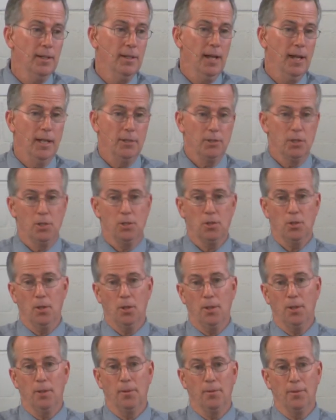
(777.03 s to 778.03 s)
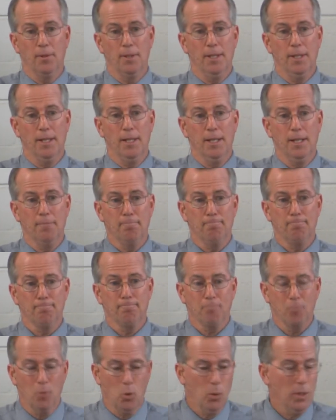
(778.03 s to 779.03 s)
As he saw the
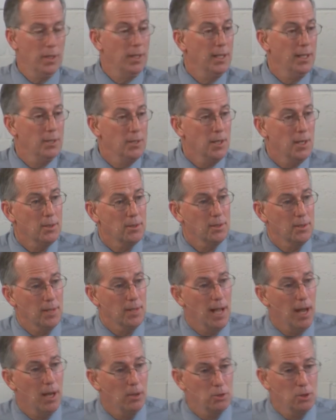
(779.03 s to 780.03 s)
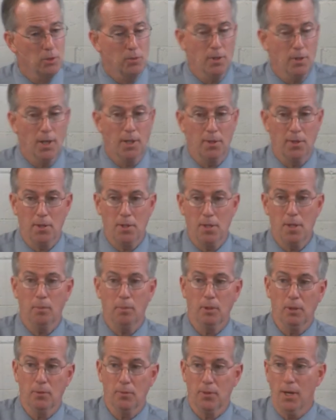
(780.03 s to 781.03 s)
what they had done to the house of God, the
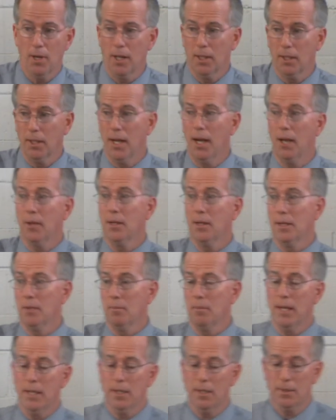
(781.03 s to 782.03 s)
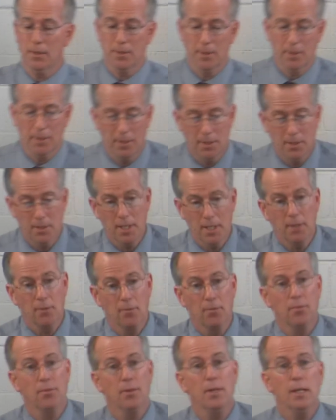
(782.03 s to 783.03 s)
temple of God, and how they had made it a den of
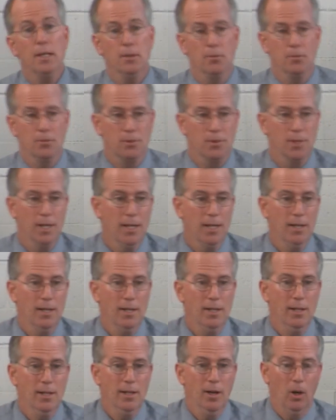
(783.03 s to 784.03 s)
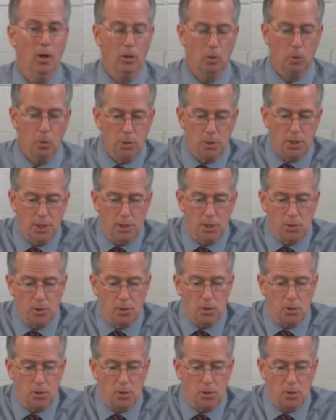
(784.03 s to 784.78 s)
thieves, our Lord Jesus